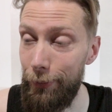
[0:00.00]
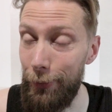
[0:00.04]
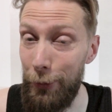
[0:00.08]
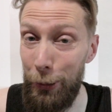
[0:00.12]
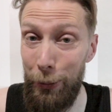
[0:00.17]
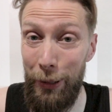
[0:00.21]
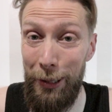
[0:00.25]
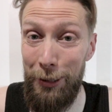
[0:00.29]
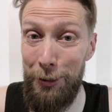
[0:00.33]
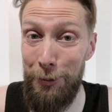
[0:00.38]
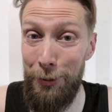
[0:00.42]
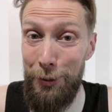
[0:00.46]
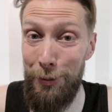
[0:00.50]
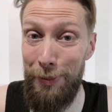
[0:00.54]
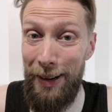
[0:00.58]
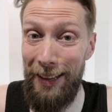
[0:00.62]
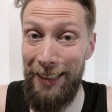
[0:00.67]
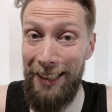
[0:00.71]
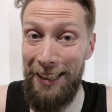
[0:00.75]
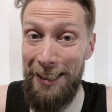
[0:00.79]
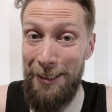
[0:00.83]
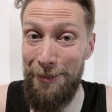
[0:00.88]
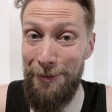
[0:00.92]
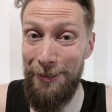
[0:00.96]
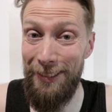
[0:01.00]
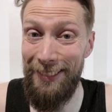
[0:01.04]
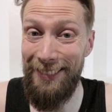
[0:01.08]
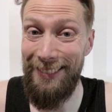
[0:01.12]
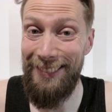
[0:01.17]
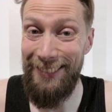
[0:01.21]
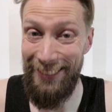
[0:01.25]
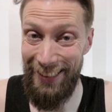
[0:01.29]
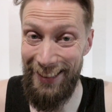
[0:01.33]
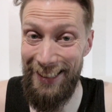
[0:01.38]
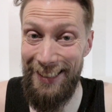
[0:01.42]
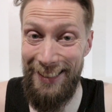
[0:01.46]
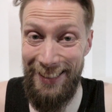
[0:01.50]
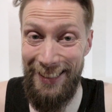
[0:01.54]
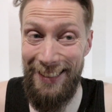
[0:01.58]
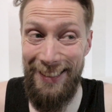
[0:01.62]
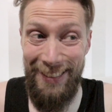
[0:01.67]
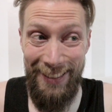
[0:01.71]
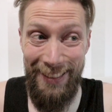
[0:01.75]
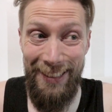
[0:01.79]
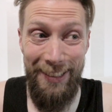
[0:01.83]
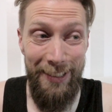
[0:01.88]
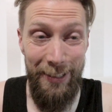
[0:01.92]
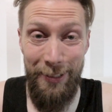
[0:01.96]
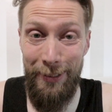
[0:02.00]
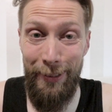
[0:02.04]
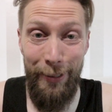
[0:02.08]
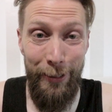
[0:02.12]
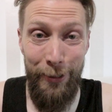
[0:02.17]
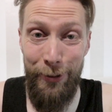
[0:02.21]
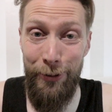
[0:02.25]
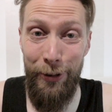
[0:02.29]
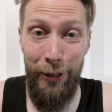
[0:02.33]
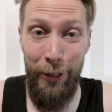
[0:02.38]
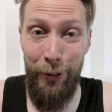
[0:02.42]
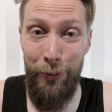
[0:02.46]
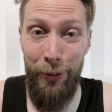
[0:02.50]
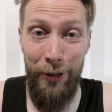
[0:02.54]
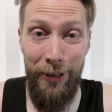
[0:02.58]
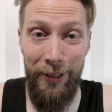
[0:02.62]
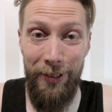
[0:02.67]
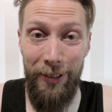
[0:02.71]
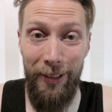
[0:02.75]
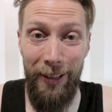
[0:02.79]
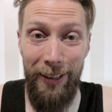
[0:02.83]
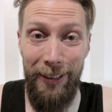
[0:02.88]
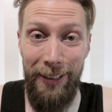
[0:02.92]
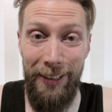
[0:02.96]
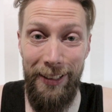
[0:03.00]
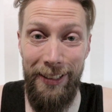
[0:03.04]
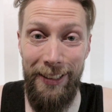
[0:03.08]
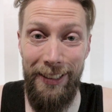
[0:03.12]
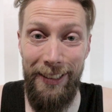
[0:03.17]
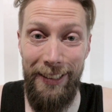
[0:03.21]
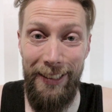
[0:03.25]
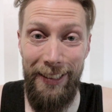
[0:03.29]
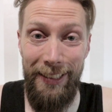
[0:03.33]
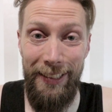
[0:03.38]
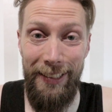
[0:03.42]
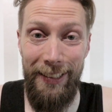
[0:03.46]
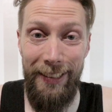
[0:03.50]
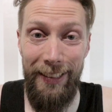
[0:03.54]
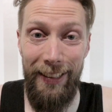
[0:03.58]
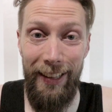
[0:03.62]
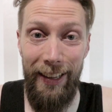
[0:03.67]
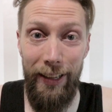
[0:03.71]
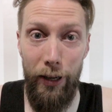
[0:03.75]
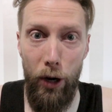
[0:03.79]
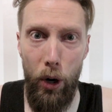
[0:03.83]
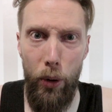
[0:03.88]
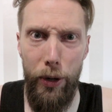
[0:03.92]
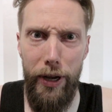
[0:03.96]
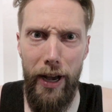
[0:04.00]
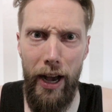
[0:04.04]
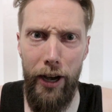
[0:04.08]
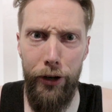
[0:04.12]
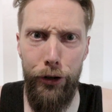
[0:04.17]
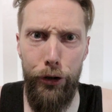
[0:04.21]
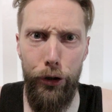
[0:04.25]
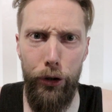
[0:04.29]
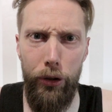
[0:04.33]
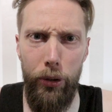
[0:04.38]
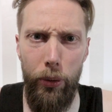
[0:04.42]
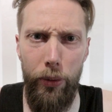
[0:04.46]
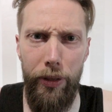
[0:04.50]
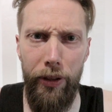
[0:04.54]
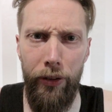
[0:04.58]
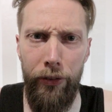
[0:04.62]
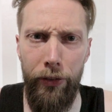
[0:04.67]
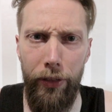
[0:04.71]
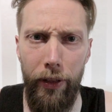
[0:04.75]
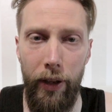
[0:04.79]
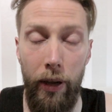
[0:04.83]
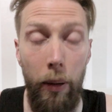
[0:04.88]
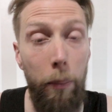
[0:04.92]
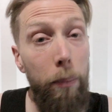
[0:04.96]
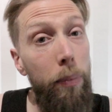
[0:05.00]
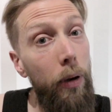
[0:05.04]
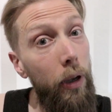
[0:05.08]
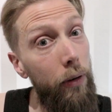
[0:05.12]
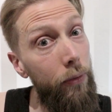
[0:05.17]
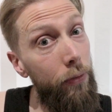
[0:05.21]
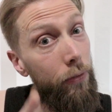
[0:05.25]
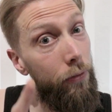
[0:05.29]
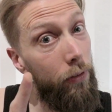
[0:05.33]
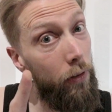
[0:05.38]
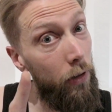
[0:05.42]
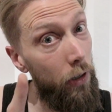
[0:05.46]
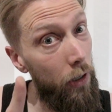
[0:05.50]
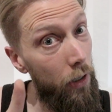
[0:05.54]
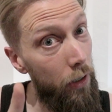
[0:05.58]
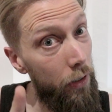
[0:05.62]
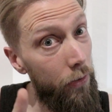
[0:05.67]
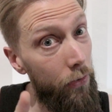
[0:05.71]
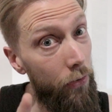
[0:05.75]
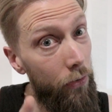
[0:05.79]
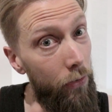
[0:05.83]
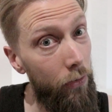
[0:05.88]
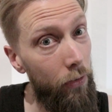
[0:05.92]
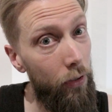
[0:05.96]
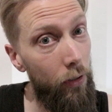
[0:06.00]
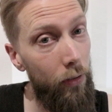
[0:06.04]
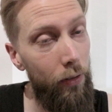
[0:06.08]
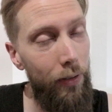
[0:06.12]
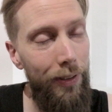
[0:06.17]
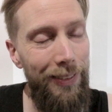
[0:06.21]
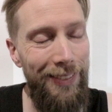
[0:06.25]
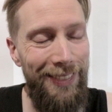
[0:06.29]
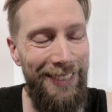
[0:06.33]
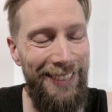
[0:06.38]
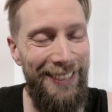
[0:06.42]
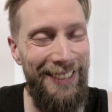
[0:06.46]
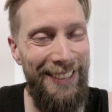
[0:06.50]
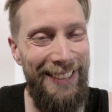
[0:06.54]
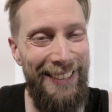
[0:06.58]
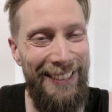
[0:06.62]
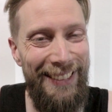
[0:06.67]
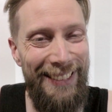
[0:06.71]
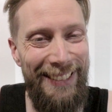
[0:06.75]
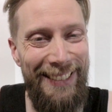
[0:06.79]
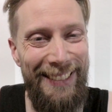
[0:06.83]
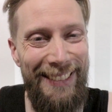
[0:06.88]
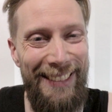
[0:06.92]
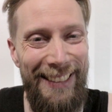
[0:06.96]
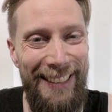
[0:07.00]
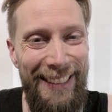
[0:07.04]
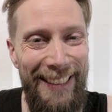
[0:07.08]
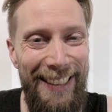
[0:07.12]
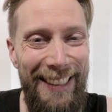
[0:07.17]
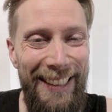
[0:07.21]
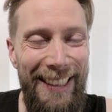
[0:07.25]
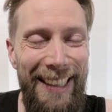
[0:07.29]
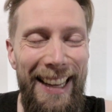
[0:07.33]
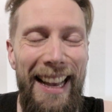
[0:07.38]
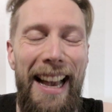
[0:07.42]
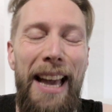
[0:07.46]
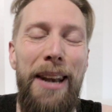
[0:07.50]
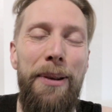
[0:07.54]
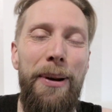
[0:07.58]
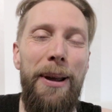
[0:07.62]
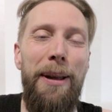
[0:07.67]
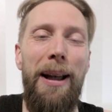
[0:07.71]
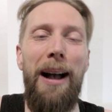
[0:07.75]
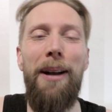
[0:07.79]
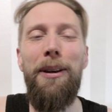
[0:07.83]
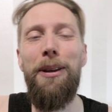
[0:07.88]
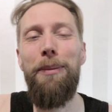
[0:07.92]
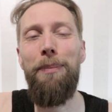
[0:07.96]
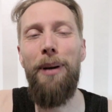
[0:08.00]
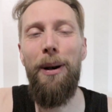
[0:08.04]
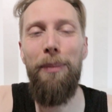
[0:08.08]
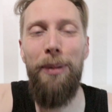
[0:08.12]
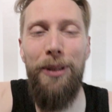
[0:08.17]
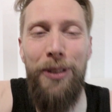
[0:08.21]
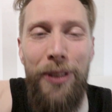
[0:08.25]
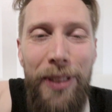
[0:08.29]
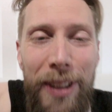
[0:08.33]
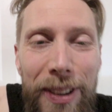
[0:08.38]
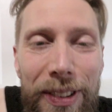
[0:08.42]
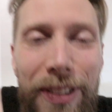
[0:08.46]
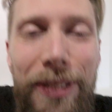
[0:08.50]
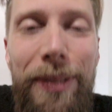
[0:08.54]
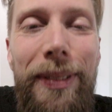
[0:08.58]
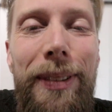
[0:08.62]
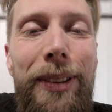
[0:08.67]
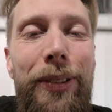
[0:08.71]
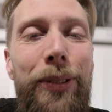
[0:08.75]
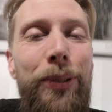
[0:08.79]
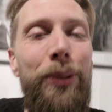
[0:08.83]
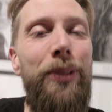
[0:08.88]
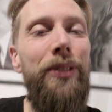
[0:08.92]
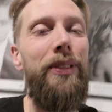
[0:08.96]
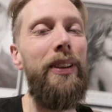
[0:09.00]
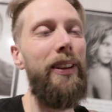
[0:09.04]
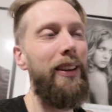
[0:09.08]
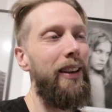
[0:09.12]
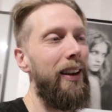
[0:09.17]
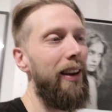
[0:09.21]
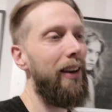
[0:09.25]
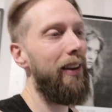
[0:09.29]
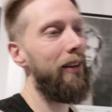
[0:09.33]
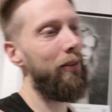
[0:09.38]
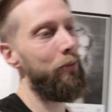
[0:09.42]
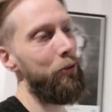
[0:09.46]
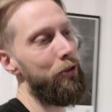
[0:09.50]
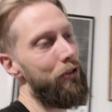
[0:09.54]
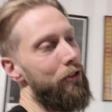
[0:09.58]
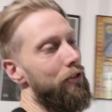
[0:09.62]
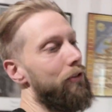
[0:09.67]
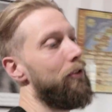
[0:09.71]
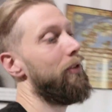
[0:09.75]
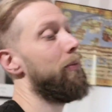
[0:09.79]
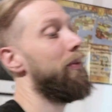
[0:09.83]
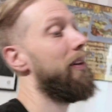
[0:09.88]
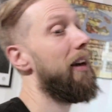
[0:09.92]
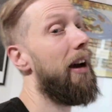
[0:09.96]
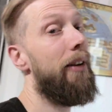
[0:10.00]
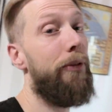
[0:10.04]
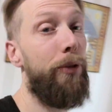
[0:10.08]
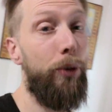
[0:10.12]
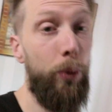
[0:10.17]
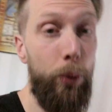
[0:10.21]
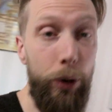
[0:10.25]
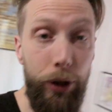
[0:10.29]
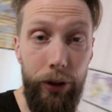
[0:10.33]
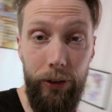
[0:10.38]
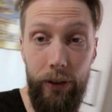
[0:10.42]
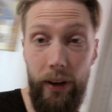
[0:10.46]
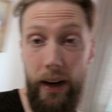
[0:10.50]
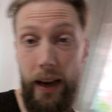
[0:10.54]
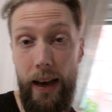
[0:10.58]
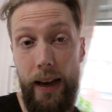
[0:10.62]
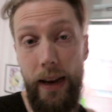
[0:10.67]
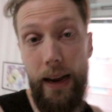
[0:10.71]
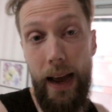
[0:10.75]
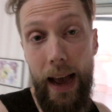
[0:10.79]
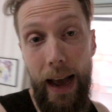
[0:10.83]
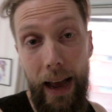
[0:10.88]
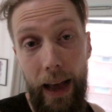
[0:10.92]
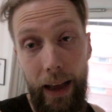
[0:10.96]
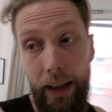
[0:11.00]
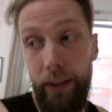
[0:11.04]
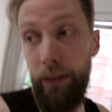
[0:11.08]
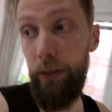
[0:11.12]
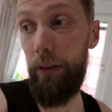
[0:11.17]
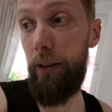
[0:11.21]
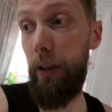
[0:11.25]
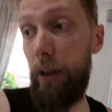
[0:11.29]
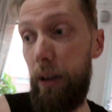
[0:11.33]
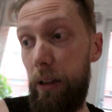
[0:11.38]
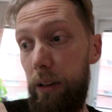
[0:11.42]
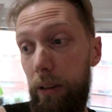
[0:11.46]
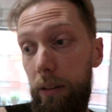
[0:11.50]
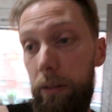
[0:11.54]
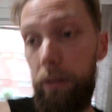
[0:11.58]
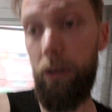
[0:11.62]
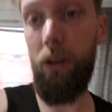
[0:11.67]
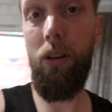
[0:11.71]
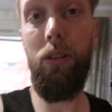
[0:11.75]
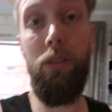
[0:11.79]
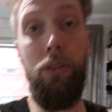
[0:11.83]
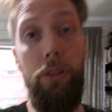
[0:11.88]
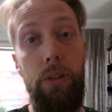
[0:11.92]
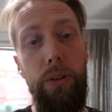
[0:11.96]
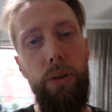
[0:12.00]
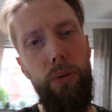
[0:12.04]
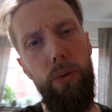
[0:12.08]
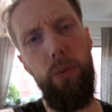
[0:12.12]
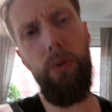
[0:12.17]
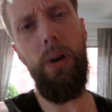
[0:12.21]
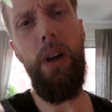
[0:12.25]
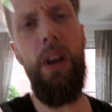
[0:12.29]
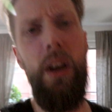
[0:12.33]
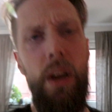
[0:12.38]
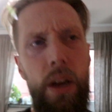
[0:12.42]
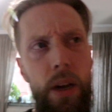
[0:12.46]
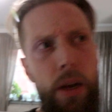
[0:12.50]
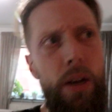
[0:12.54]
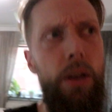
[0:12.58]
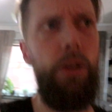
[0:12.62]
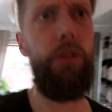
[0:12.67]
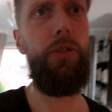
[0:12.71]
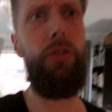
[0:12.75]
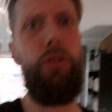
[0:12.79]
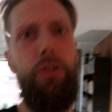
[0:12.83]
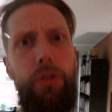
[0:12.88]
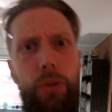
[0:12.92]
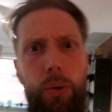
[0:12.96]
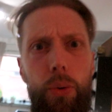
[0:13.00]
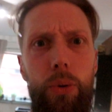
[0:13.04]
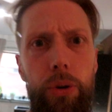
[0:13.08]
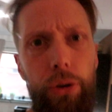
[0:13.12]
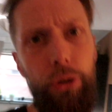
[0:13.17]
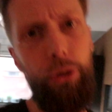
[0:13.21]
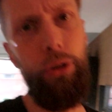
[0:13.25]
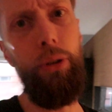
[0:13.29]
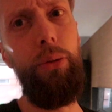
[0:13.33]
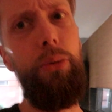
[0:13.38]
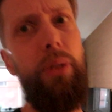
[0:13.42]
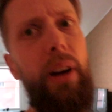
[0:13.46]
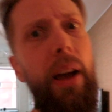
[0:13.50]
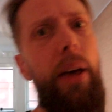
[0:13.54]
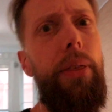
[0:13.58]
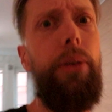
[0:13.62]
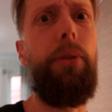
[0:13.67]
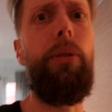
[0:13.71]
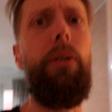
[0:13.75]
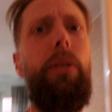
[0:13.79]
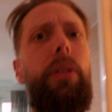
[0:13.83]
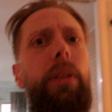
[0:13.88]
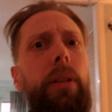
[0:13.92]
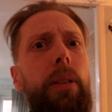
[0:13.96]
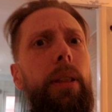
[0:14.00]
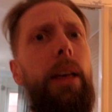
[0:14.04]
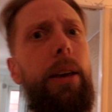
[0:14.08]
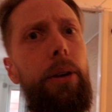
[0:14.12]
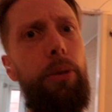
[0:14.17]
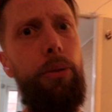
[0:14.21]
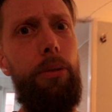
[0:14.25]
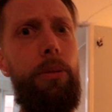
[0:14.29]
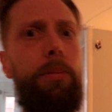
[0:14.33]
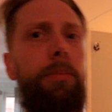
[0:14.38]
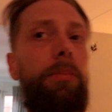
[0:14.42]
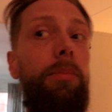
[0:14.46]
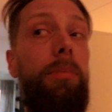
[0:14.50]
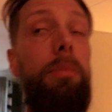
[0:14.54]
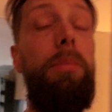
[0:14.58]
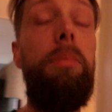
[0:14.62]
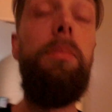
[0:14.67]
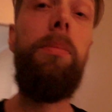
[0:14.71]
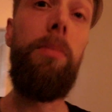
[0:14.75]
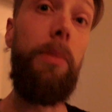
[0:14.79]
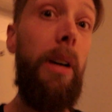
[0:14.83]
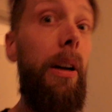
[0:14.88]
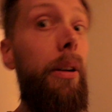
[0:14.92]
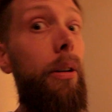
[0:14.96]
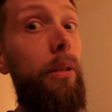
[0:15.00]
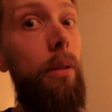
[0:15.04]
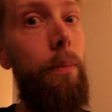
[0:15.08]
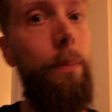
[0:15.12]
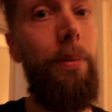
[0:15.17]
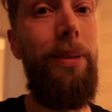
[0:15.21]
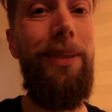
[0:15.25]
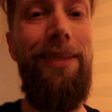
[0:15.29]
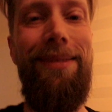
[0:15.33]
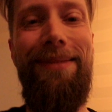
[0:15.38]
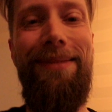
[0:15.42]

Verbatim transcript: Welcome to my life. This is, this is literally what it's like. Like, oh yeah, I should do this thing, but first... Anyway, I'm gonna publish this as soon as I can, which is gonna be after work today, and I'll talk to you sooner rather than later, I hope.